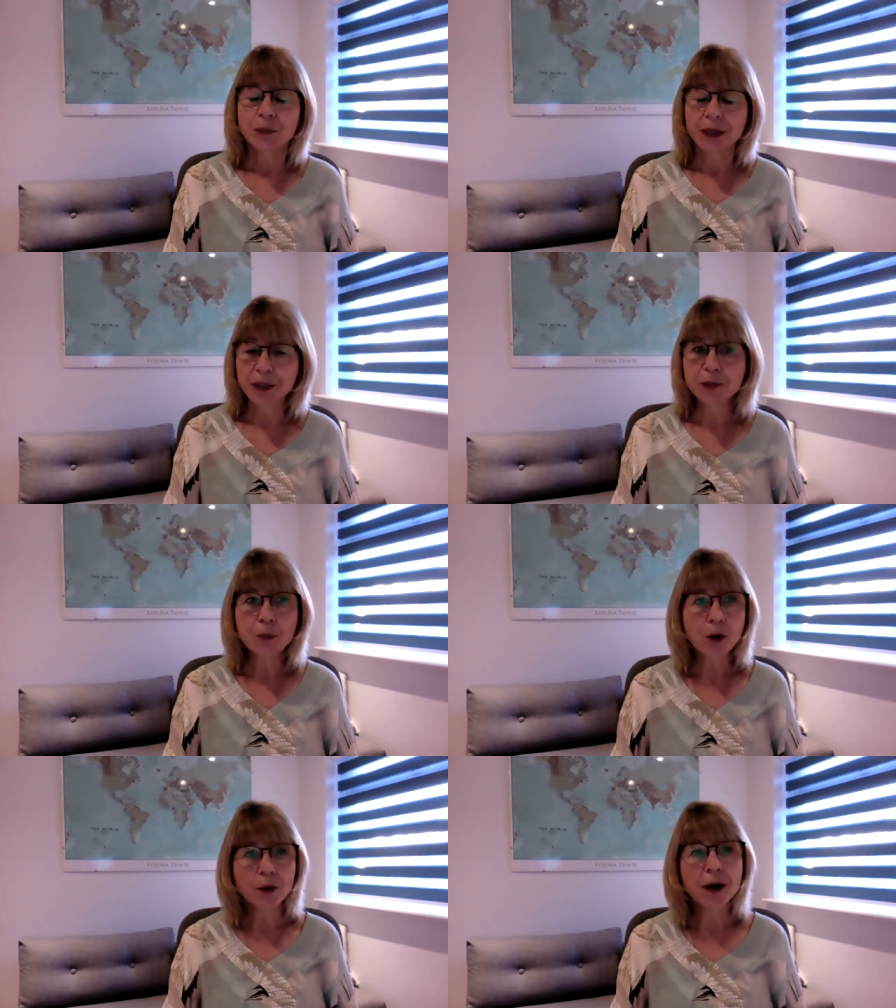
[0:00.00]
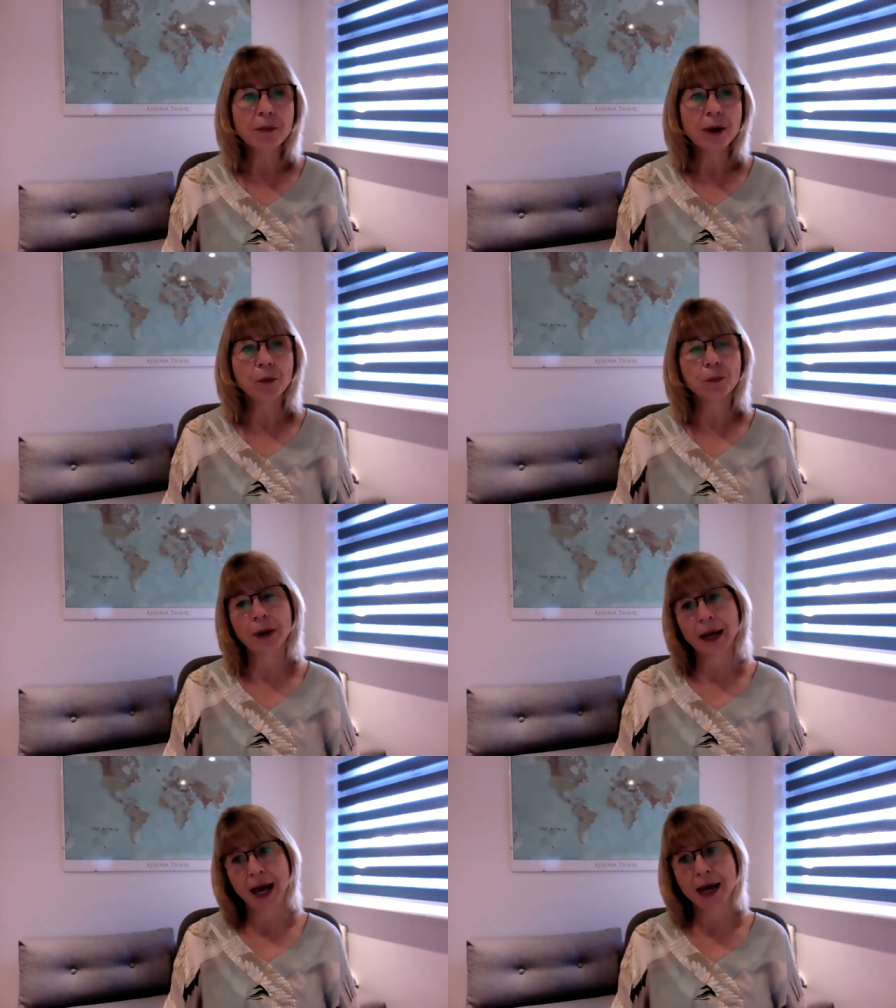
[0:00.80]
In this programme,
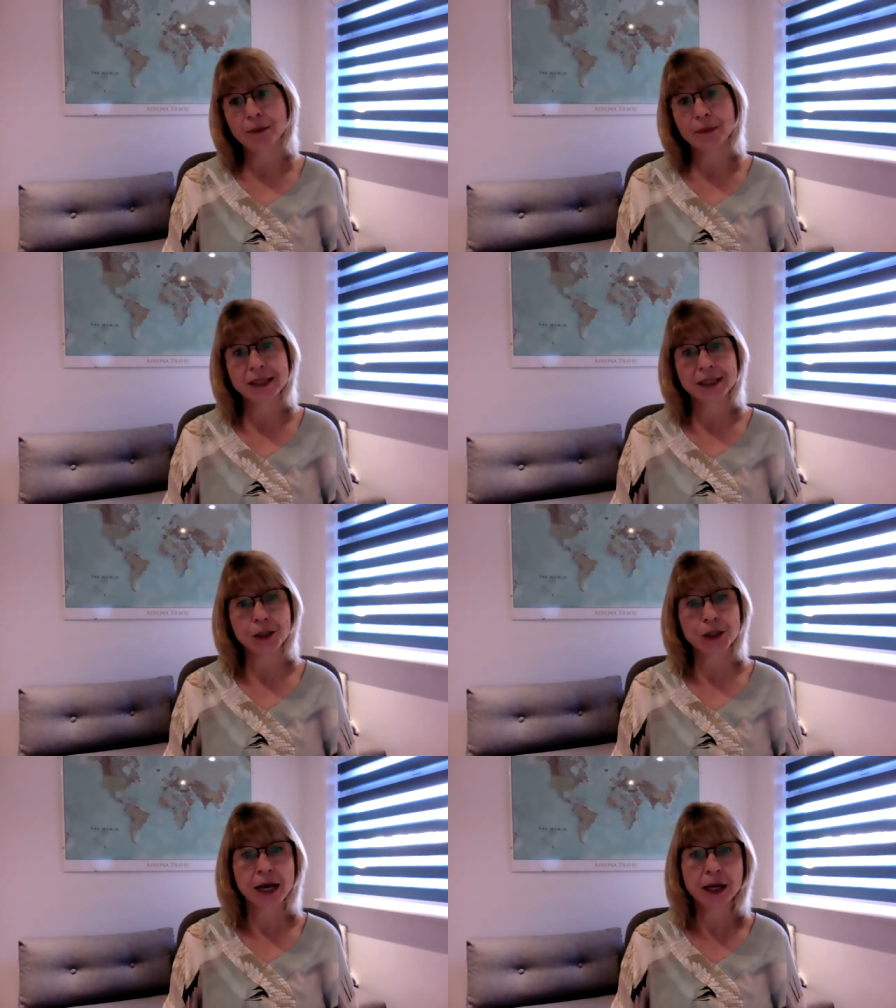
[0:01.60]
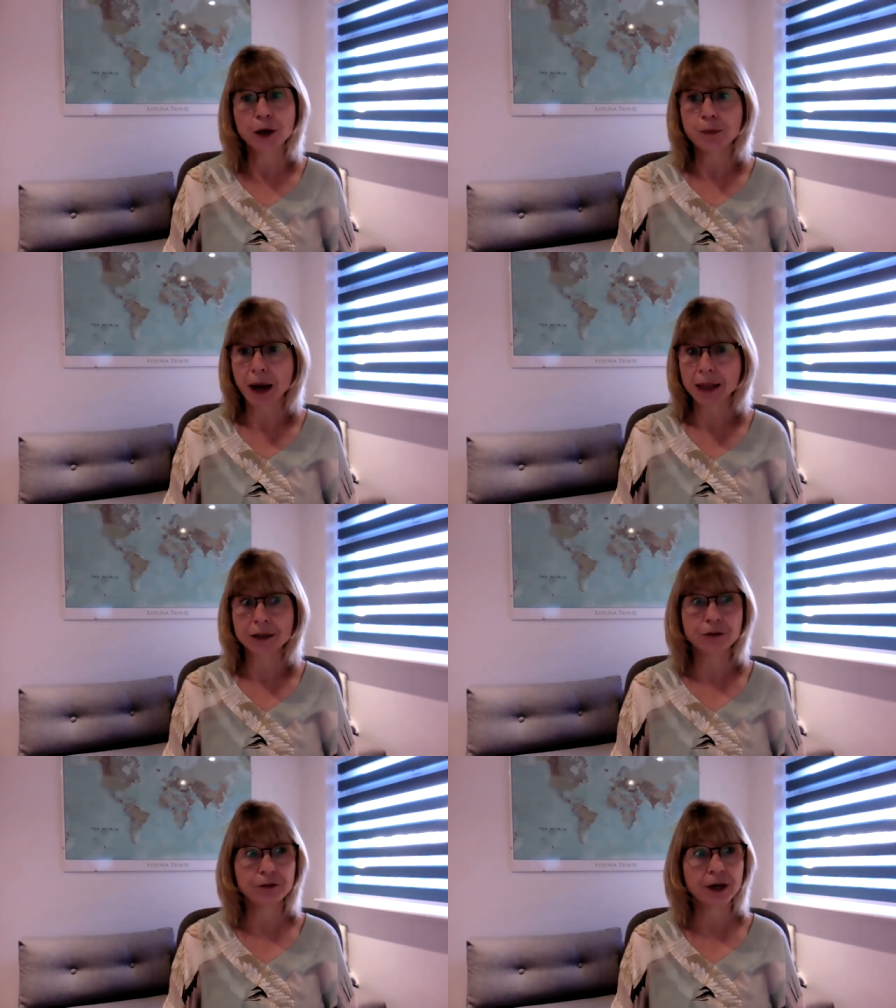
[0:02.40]
my aim is to take you back
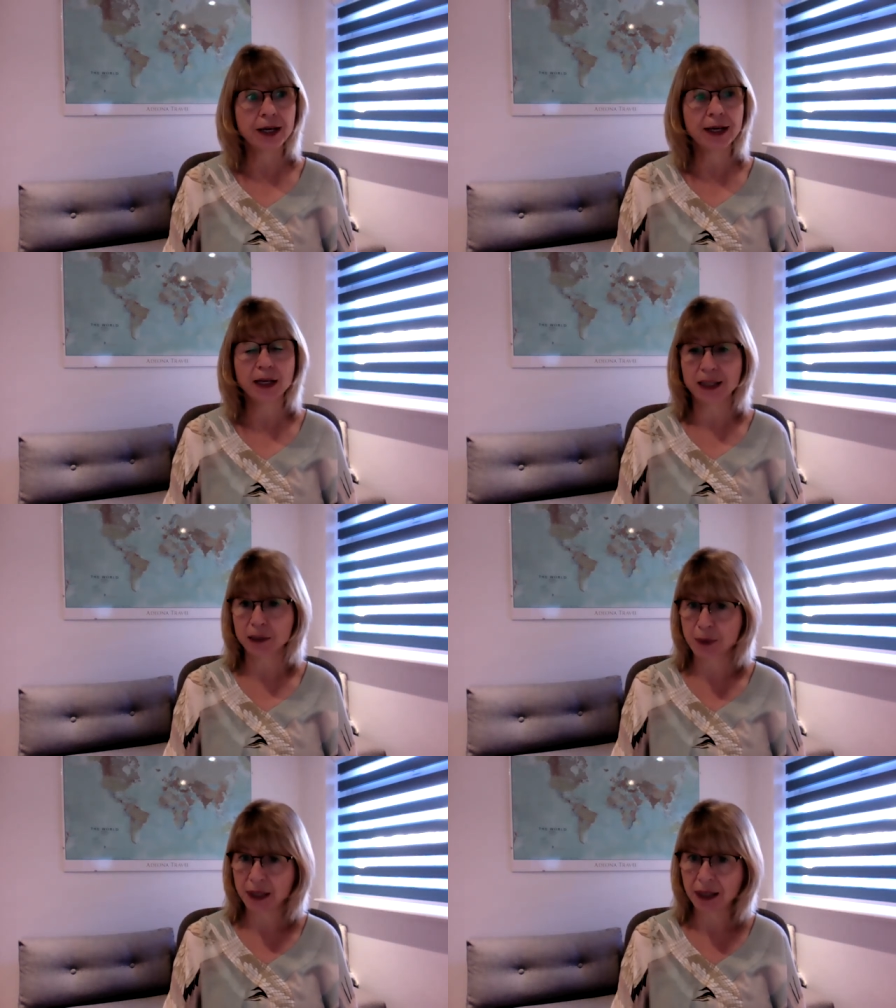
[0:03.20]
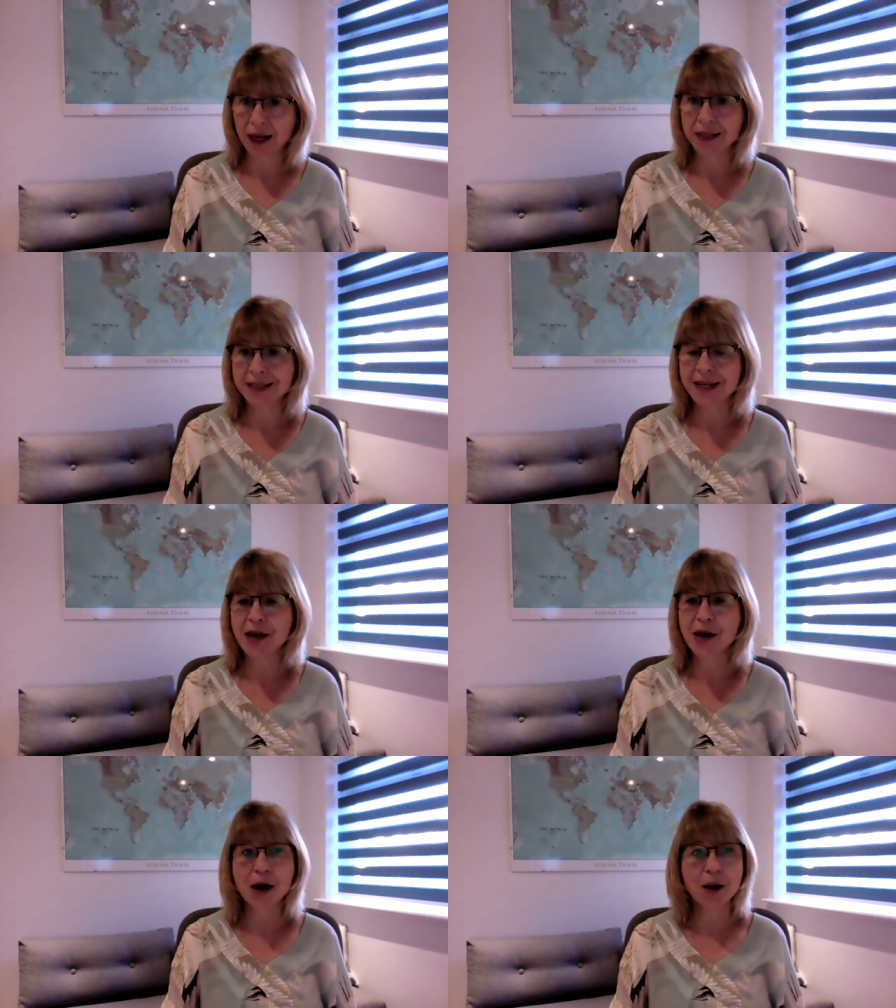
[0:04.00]
to feeling a little bit
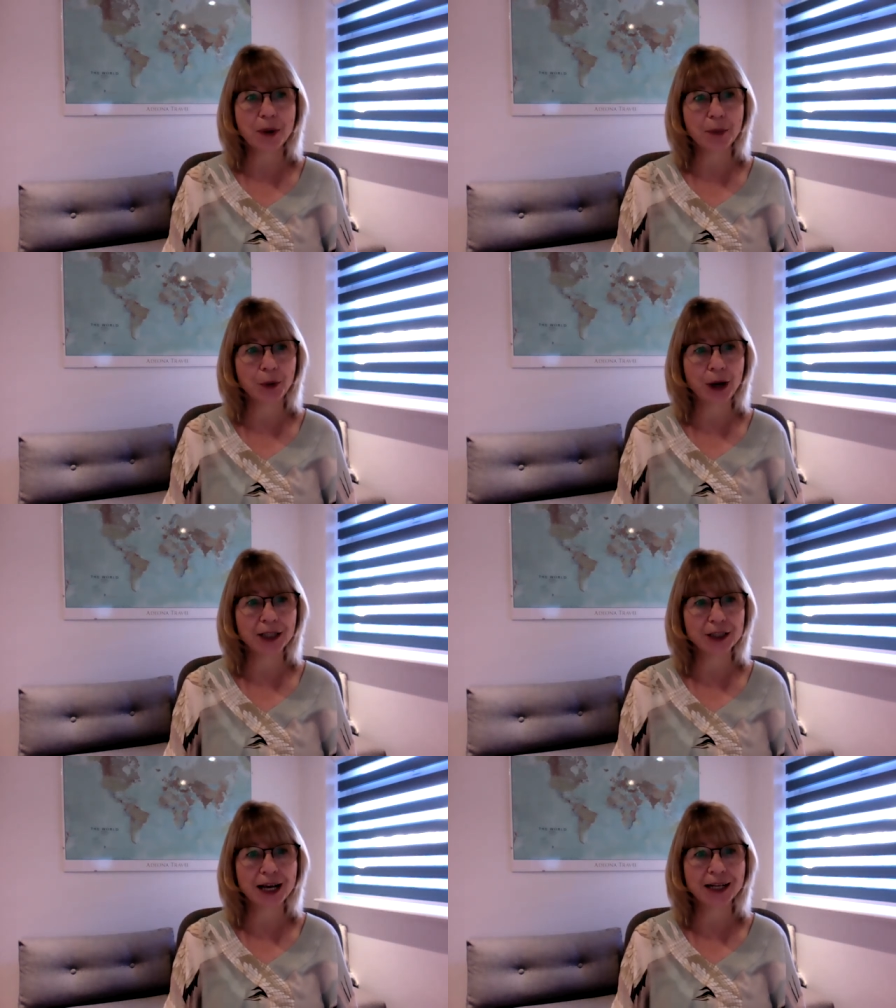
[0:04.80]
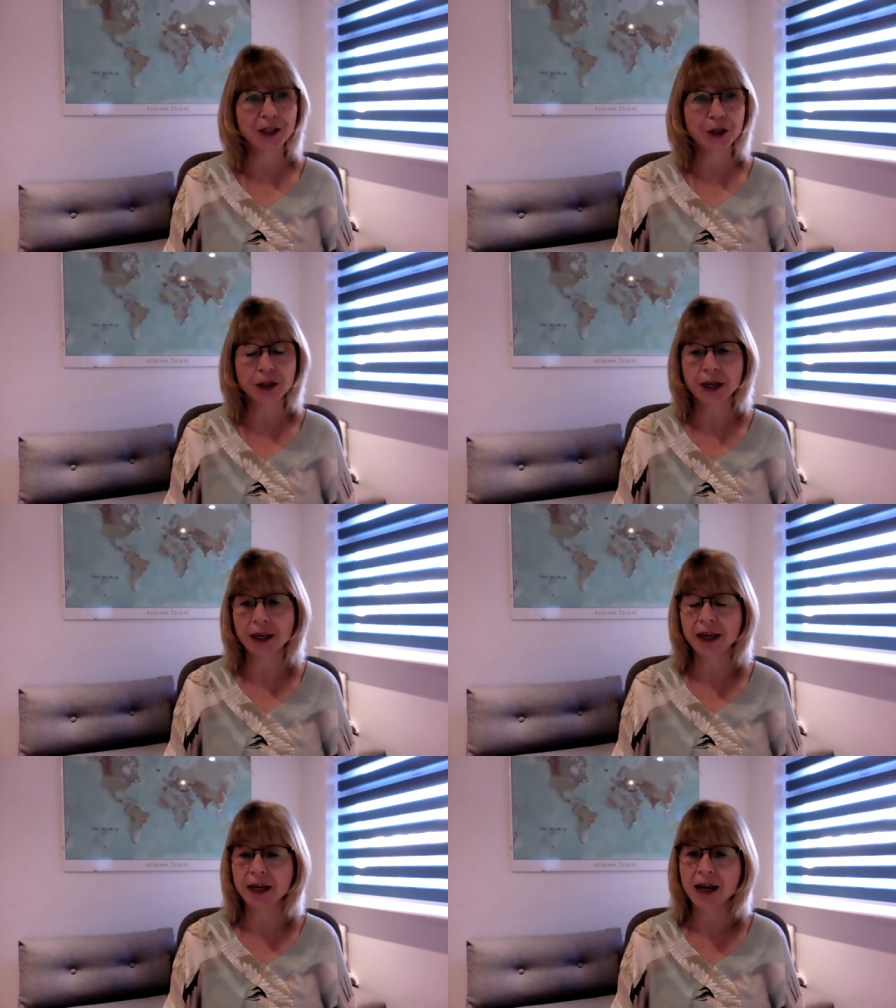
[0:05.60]
lighter, a bit more agile in your
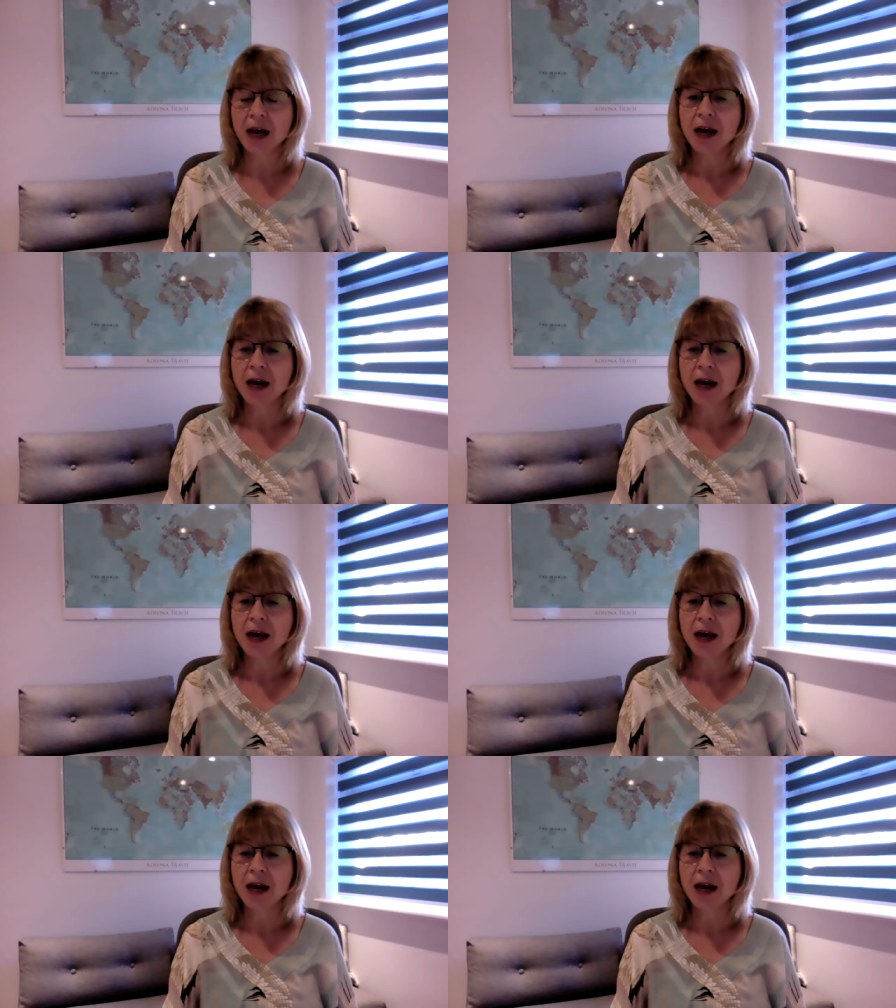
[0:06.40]
thinking,